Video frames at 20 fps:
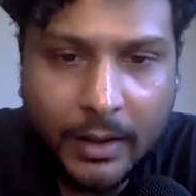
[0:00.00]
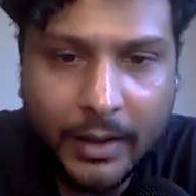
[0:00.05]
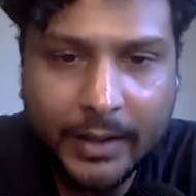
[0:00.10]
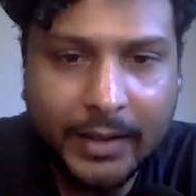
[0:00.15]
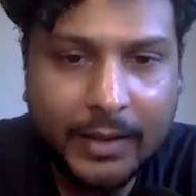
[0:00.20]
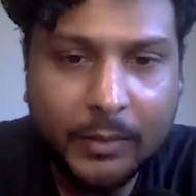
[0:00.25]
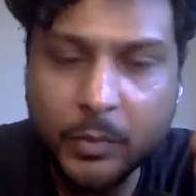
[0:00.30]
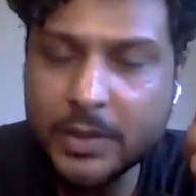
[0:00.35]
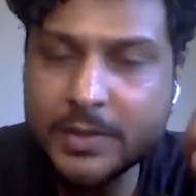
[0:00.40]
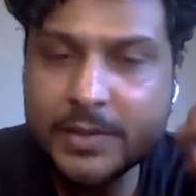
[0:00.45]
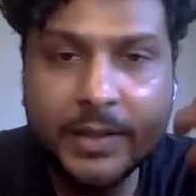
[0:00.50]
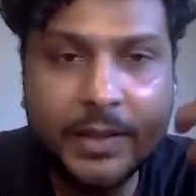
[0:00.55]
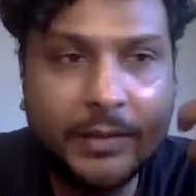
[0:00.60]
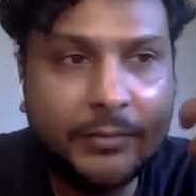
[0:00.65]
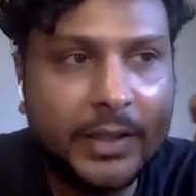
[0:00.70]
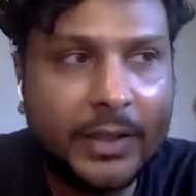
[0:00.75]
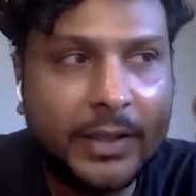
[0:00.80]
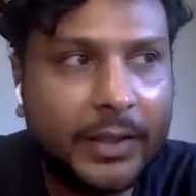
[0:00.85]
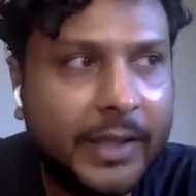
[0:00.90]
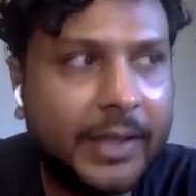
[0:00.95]
Like he wasn't
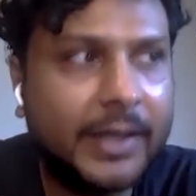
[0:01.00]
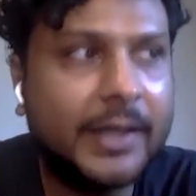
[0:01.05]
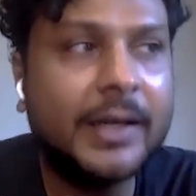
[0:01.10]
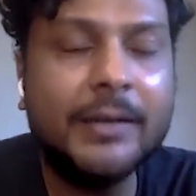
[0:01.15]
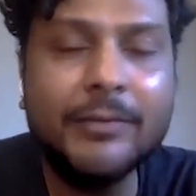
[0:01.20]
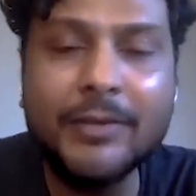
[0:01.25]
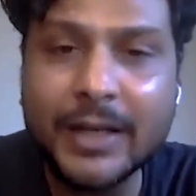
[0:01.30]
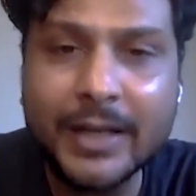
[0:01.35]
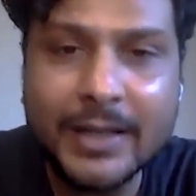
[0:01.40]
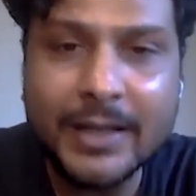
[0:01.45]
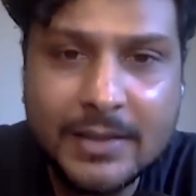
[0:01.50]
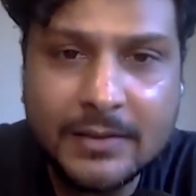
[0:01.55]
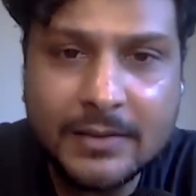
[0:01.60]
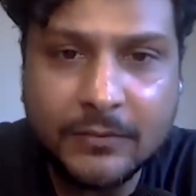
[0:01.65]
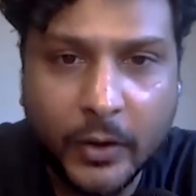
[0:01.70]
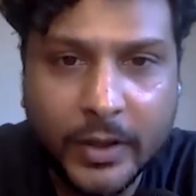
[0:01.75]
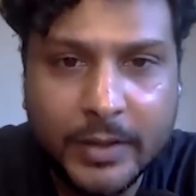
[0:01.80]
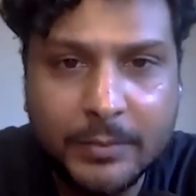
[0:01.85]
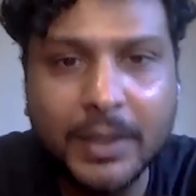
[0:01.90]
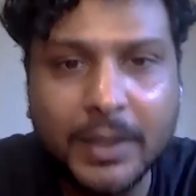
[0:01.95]
even, he didn't even raise
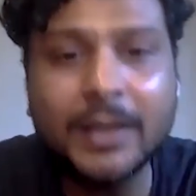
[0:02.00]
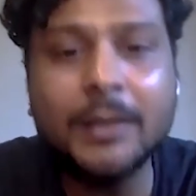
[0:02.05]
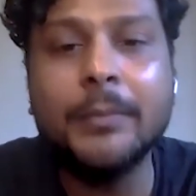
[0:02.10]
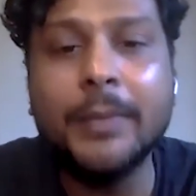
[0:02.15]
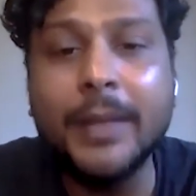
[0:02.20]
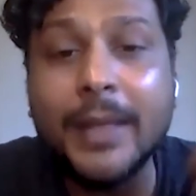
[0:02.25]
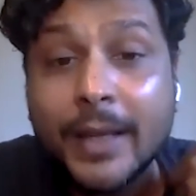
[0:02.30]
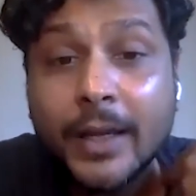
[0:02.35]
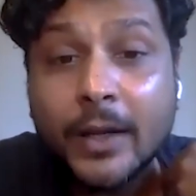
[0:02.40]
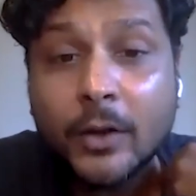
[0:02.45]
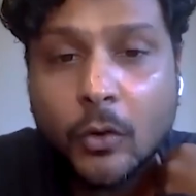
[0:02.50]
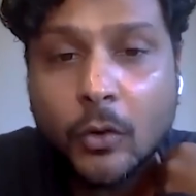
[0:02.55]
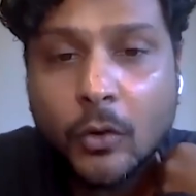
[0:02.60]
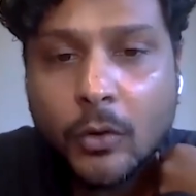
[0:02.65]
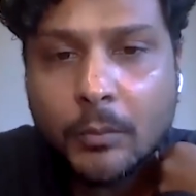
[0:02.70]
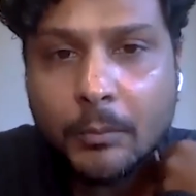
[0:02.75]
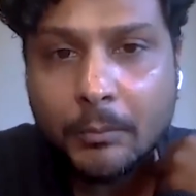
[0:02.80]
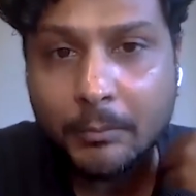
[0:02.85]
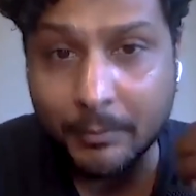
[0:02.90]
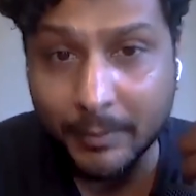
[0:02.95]
his voice. Matlab mere
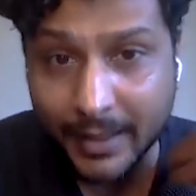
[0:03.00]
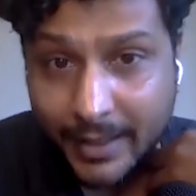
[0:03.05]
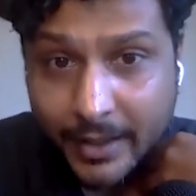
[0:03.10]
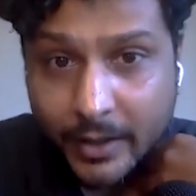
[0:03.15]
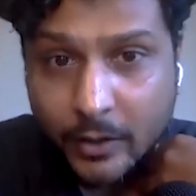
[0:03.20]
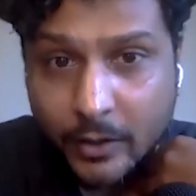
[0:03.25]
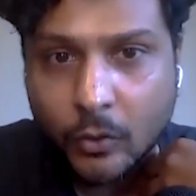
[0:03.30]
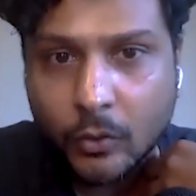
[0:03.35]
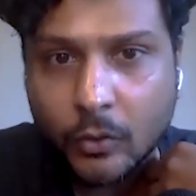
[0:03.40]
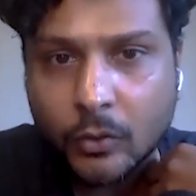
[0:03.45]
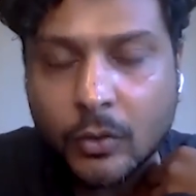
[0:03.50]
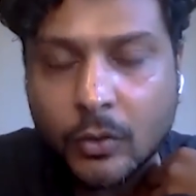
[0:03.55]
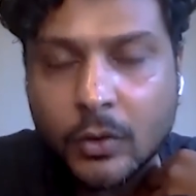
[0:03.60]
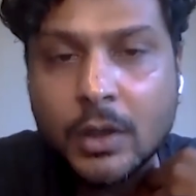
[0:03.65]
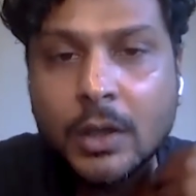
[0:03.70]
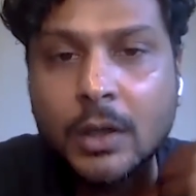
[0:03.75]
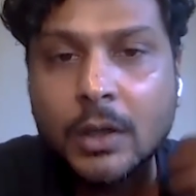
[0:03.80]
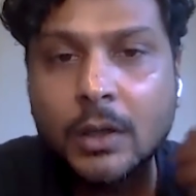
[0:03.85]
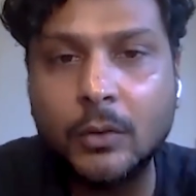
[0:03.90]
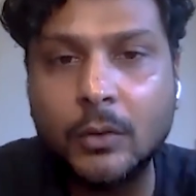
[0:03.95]
ko, mere ko,
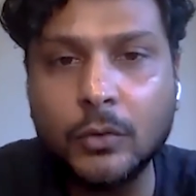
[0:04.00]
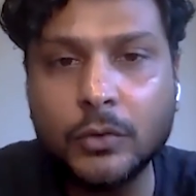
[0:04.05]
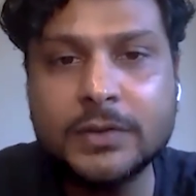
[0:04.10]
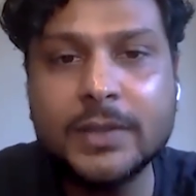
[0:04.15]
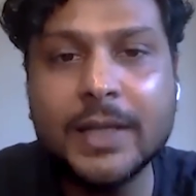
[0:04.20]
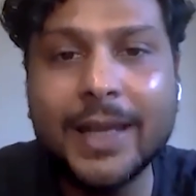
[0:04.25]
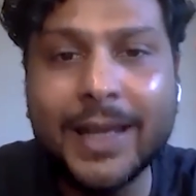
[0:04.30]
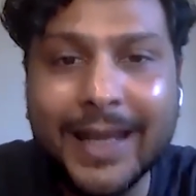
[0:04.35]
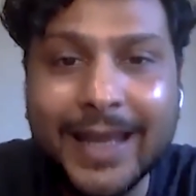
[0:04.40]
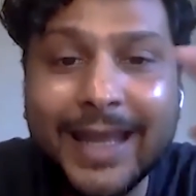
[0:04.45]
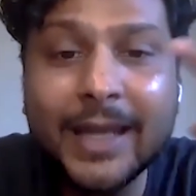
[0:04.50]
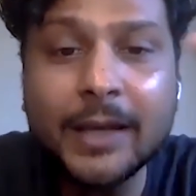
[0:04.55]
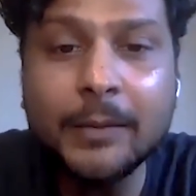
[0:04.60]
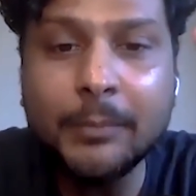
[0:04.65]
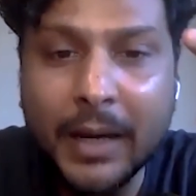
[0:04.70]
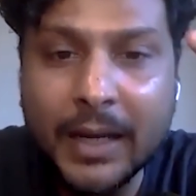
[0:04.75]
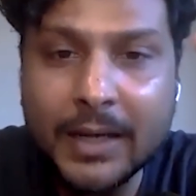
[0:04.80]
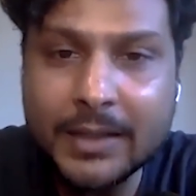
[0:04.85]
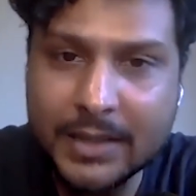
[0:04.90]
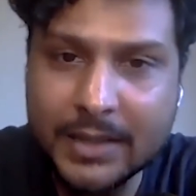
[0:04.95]
hmm. usne
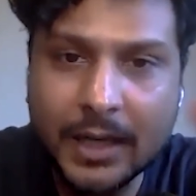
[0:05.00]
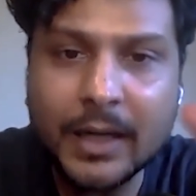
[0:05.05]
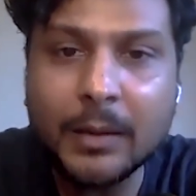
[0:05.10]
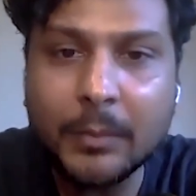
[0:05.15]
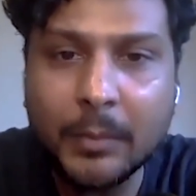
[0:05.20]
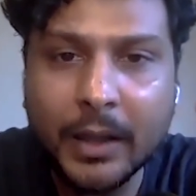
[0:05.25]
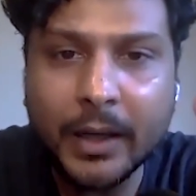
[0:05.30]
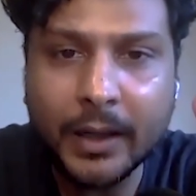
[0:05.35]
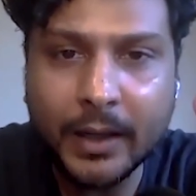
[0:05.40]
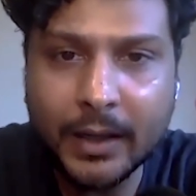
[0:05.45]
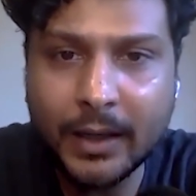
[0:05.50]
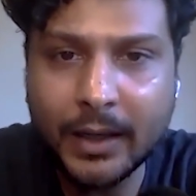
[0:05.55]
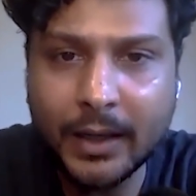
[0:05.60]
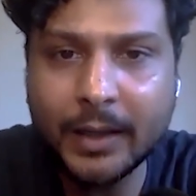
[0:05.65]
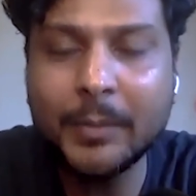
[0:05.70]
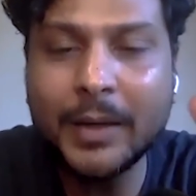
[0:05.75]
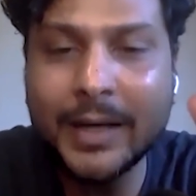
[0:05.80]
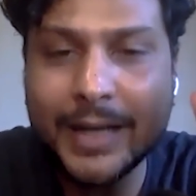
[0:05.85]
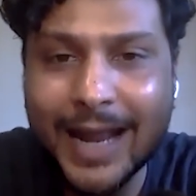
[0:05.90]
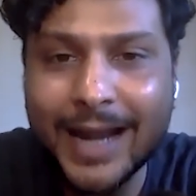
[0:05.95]
ek baar chata mara hai.
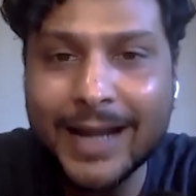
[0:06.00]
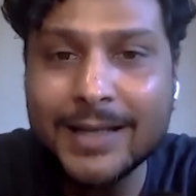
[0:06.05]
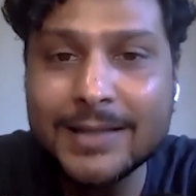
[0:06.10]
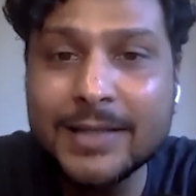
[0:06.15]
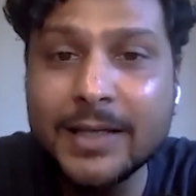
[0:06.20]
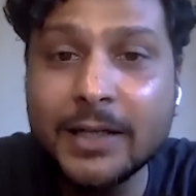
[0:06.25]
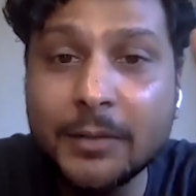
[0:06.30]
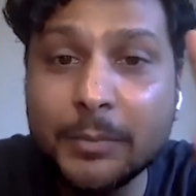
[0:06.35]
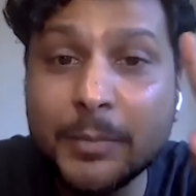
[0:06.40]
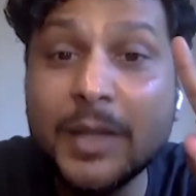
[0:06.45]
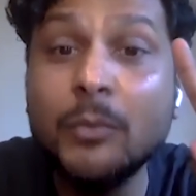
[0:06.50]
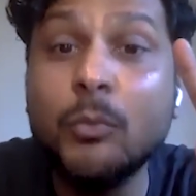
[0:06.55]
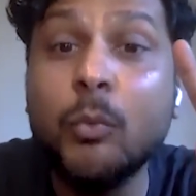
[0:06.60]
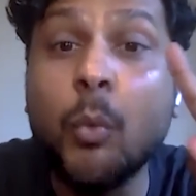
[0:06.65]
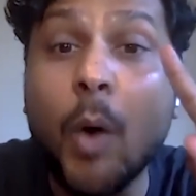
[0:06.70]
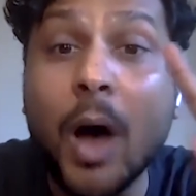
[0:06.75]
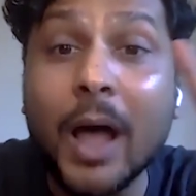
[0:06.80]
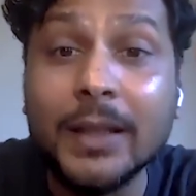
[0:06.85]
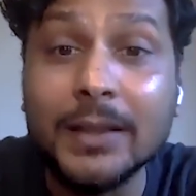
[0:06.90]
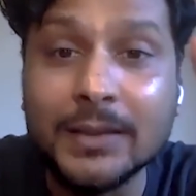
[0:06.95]
Like my dad has hit me
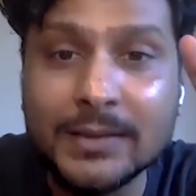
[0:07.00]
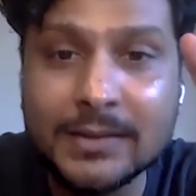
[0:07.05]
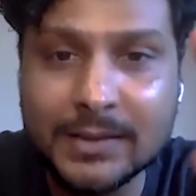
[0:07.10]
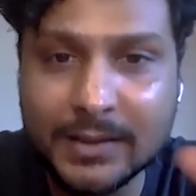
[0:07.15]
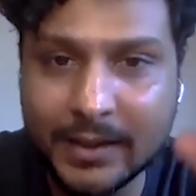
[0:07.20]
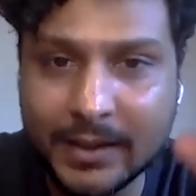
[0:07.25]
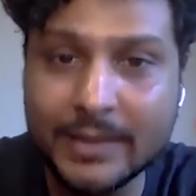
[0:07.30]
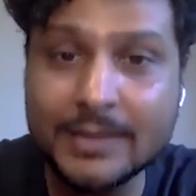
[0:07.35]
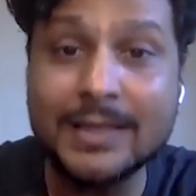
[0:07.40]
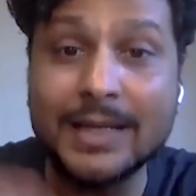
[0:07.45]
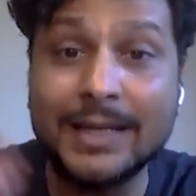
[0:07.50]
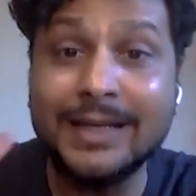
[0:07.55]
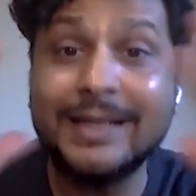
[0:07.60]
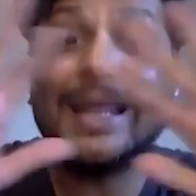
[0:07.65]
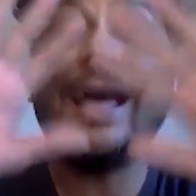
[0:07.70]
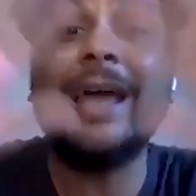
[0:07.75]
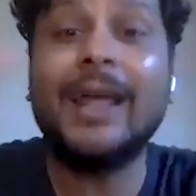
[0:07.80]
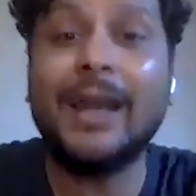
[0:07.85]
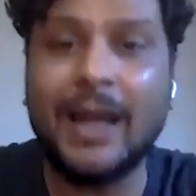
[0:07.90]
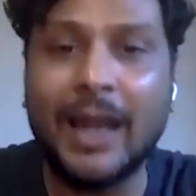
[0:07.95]
once hmm. in his
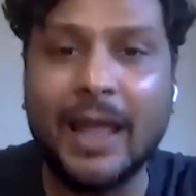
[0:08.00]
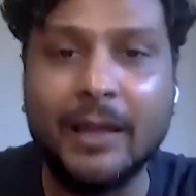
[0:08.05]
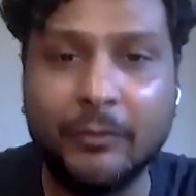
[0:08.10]
entire